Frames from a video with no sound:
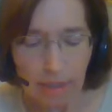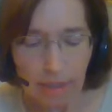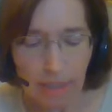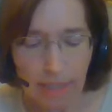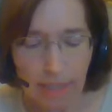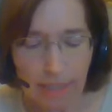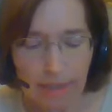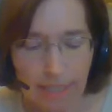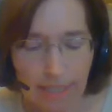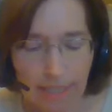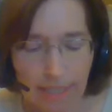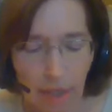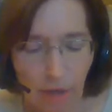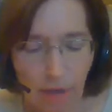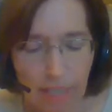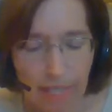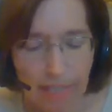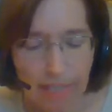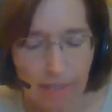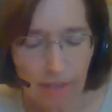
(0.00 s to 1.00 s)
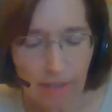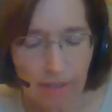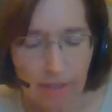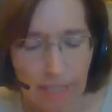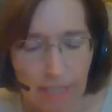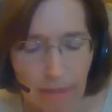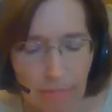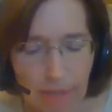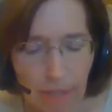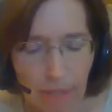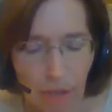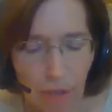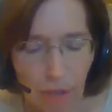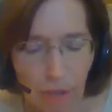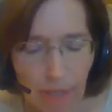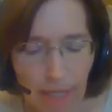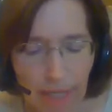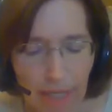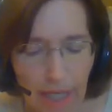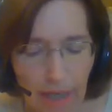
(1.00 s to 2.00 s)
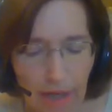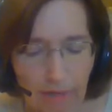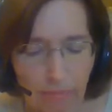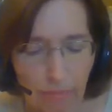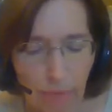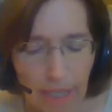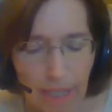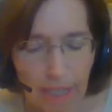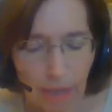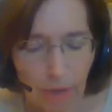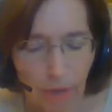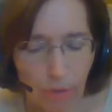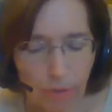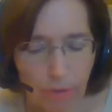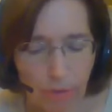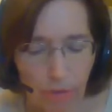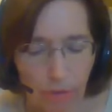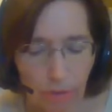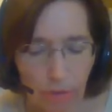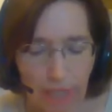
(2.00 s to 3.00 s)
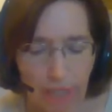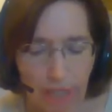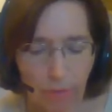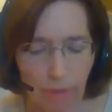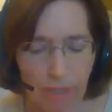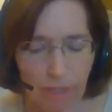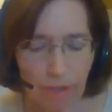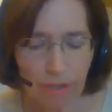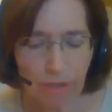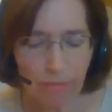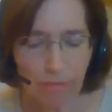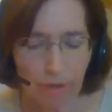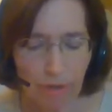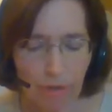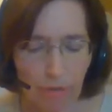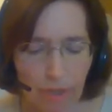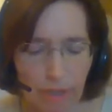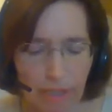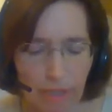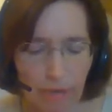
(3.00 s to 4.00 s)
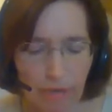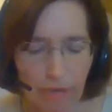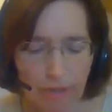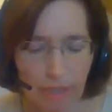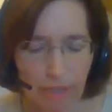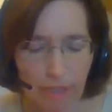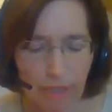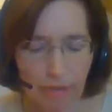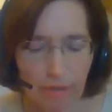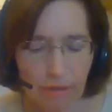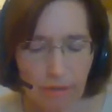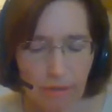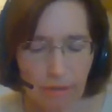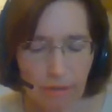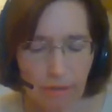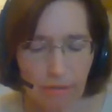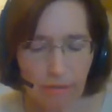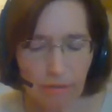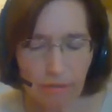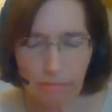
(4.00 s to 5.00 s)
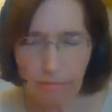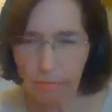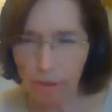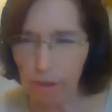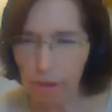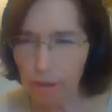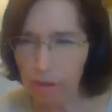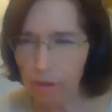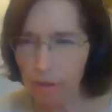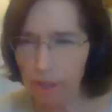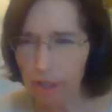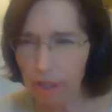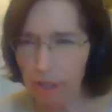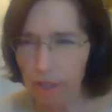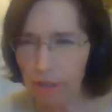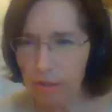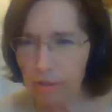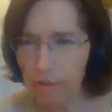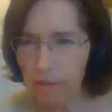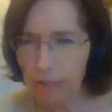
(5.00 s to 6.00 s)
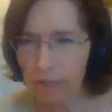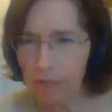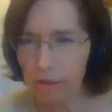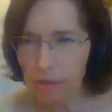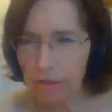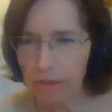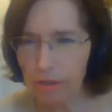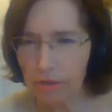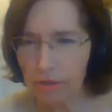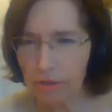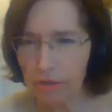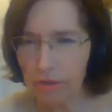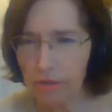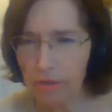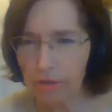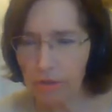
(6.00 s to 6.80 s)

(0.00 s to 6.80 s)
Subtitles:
then, okay, so Sammy, you have whales, gray whales, blue whales, and beluga whales?